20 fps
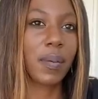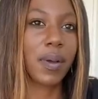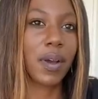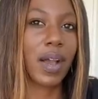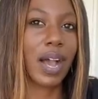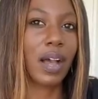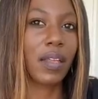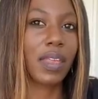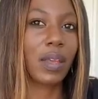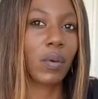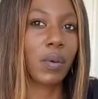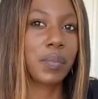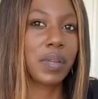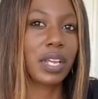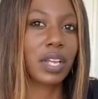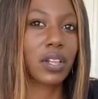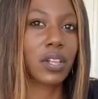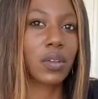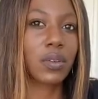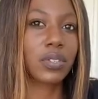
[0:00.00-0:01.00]
how they were
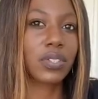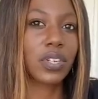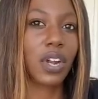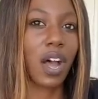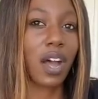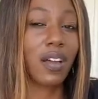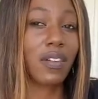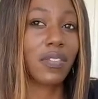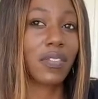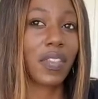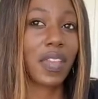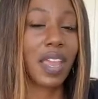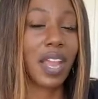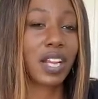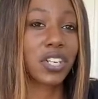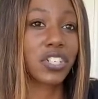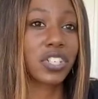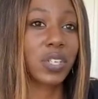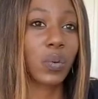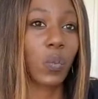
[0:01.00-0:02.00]
being closed off, and they
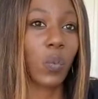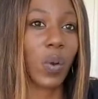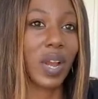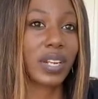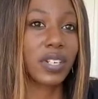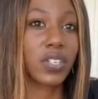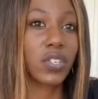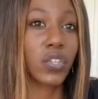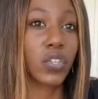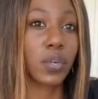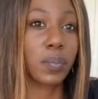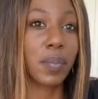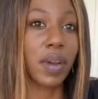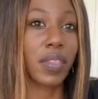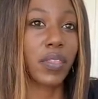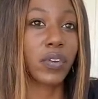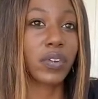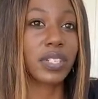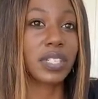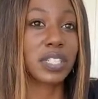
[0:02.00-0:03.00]
actually went to their
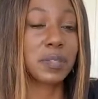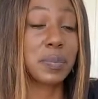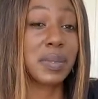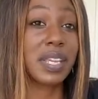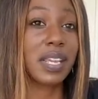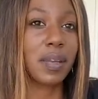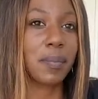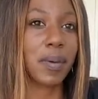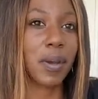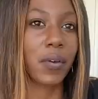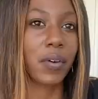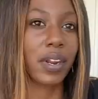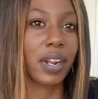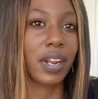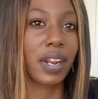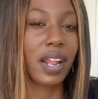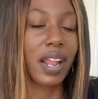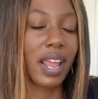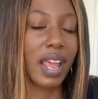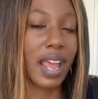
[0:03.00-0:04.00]
mother to speak about
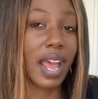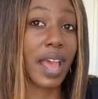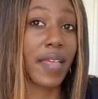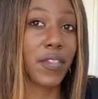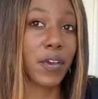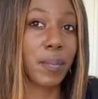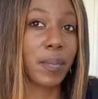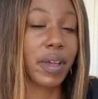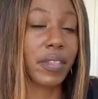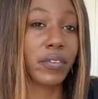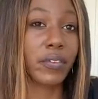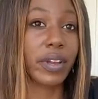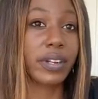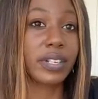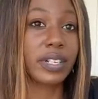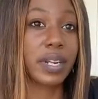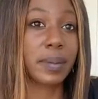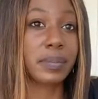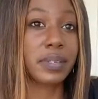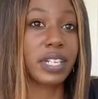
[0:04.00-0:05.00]
it, and their mother
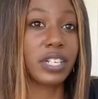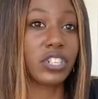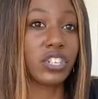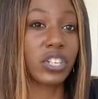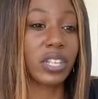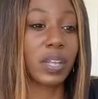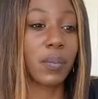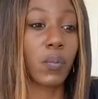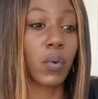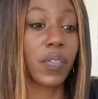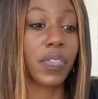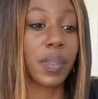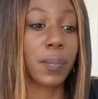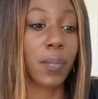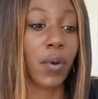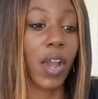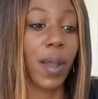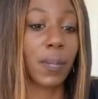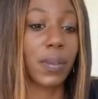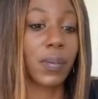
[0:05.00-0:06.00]
ended up teaching them what the
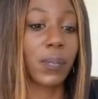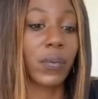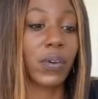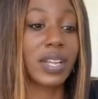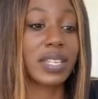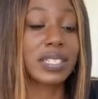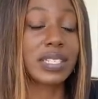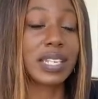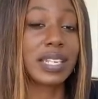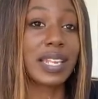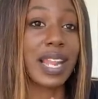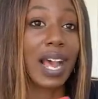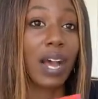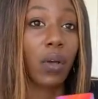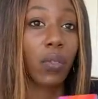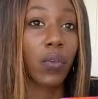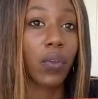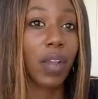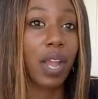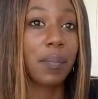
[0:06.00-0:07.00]
problem was, and
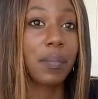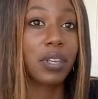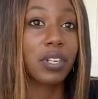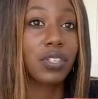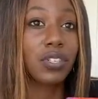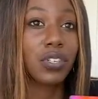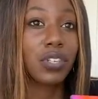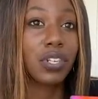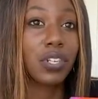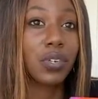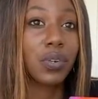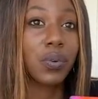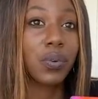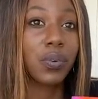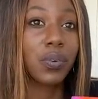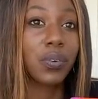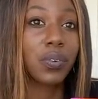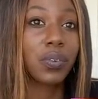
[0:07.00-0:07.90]
now they're coming to you.